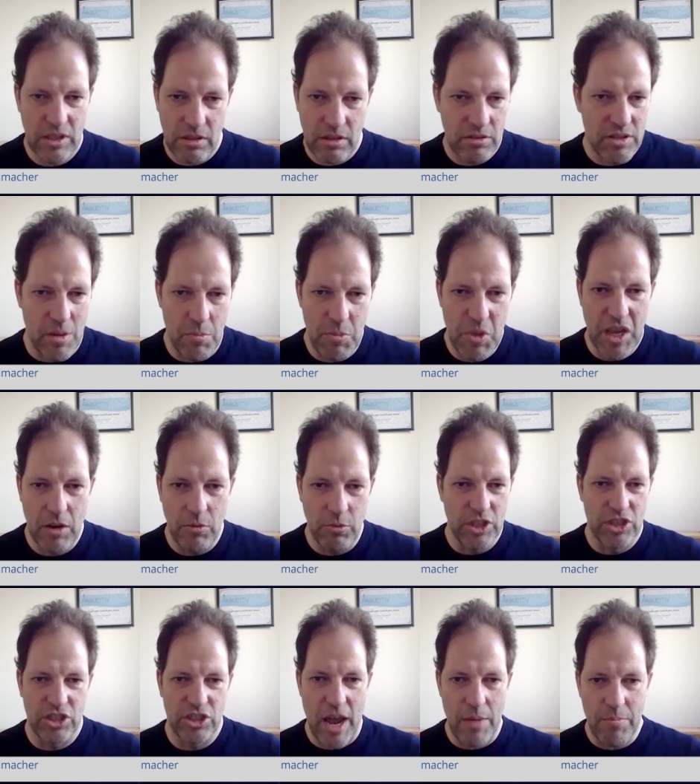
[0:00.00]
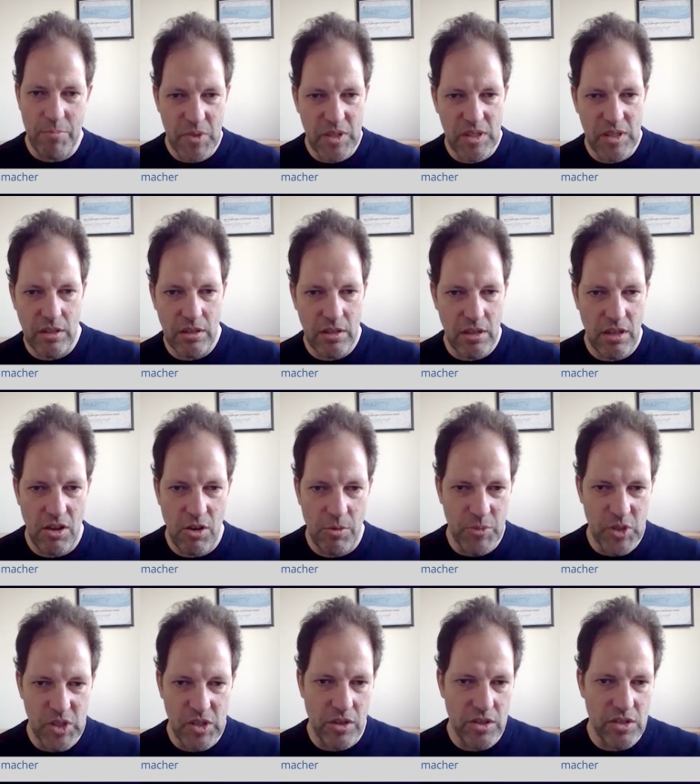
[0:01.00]
something which happens in the open
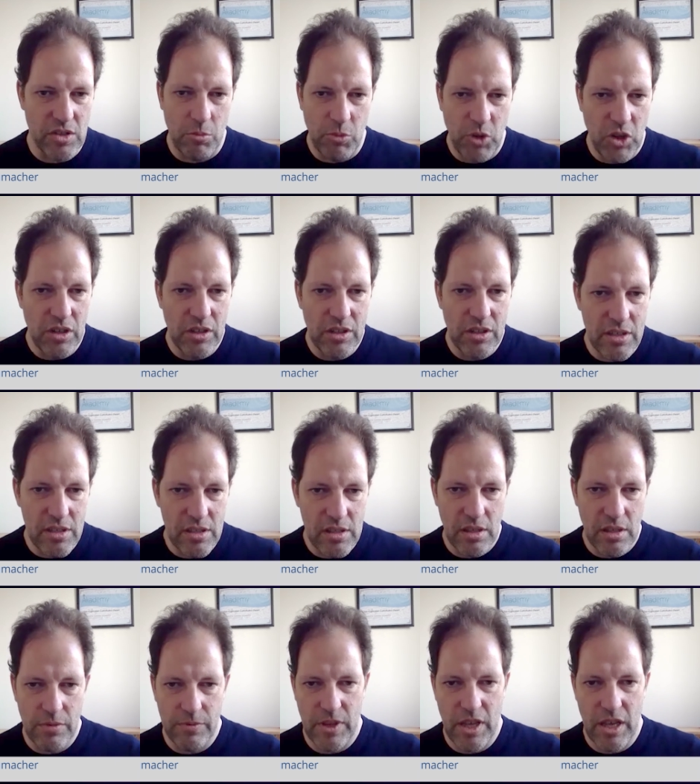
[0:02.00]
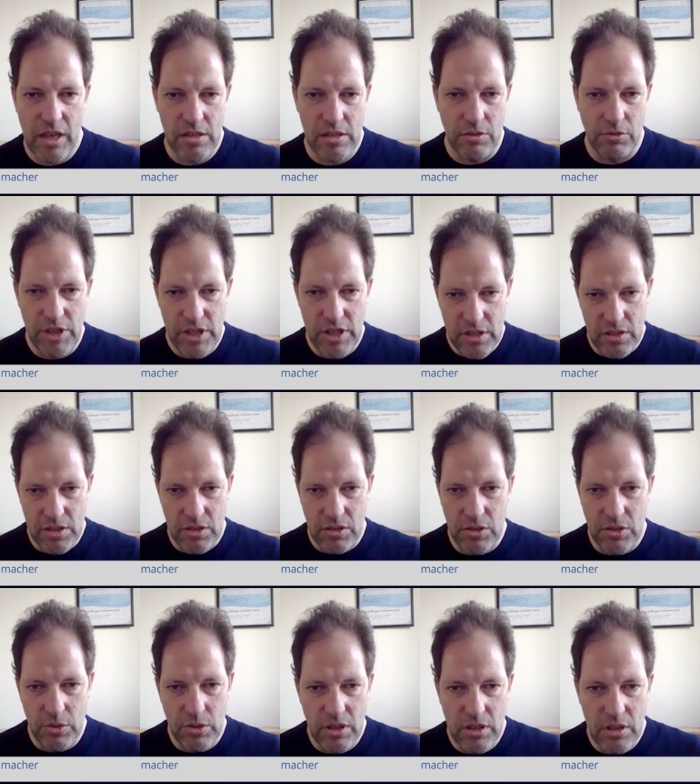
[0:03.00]
source communities if there's a reason to
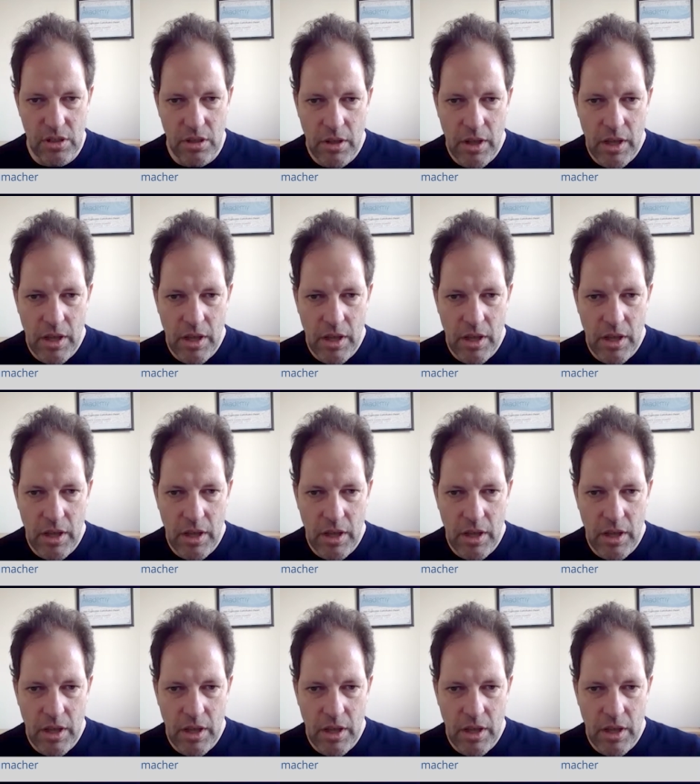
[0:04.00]
do it.